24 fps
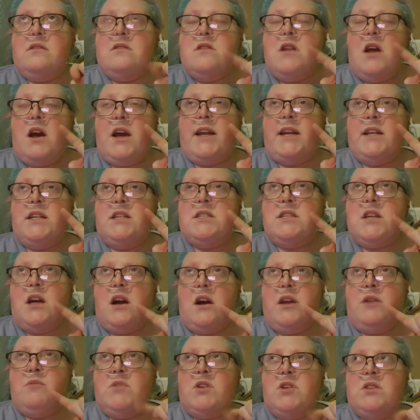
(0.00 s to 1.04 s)

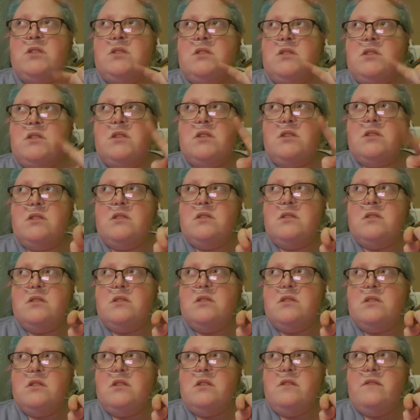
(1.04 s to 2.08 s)
9-diamond
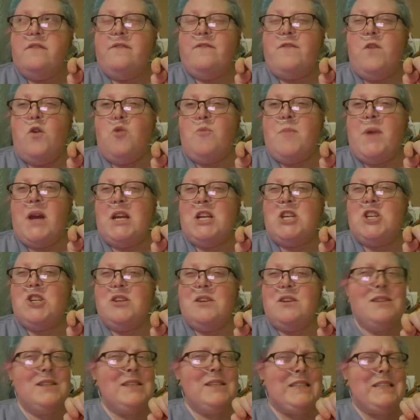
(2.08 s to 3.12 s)

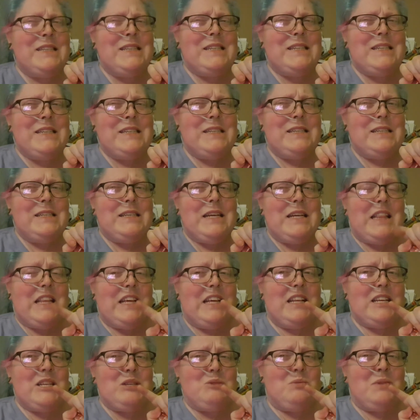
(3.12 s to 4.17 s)
formation. I
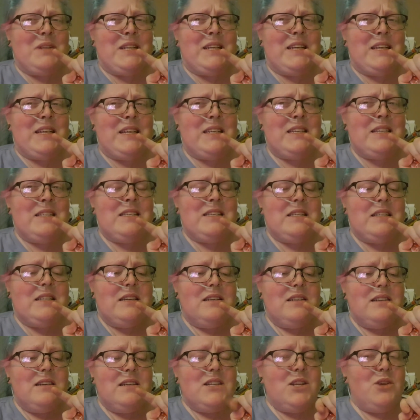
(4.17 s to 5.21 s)
think that's what it is.
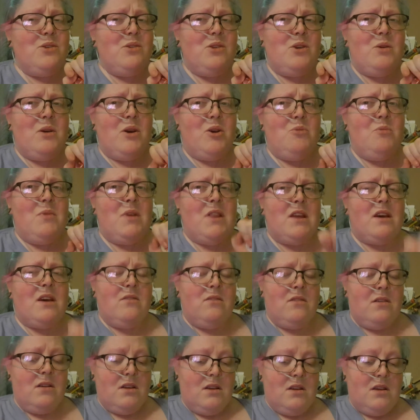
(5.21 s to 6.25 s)
Don't quote me
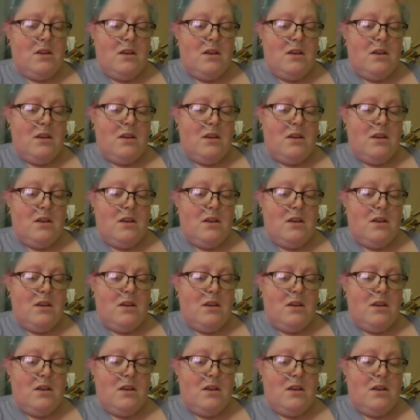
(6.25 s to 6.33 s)
though.